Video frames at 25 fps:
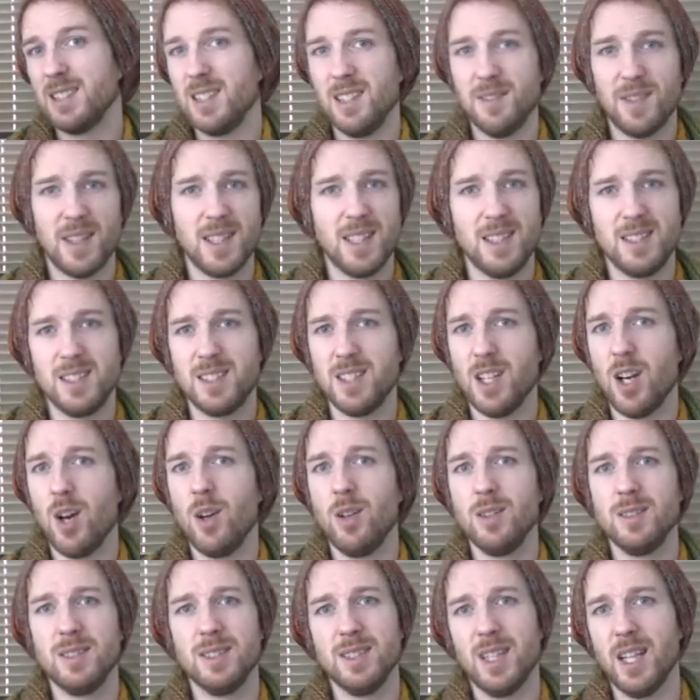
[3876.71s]
and if I needed to
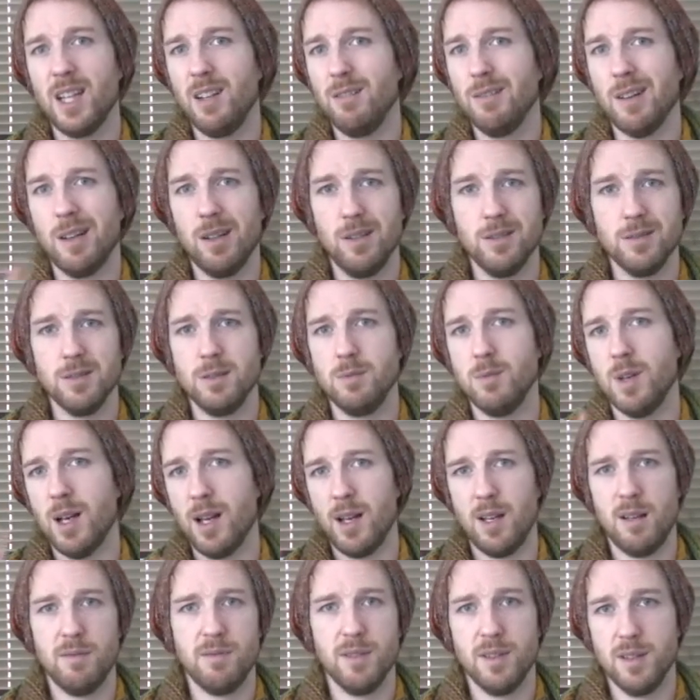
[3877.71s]
alternate rows or
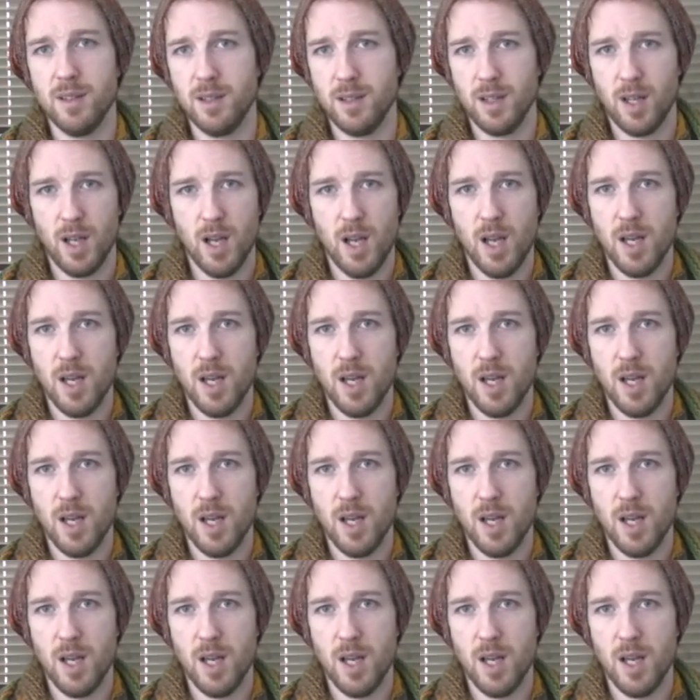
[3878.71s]
whatever,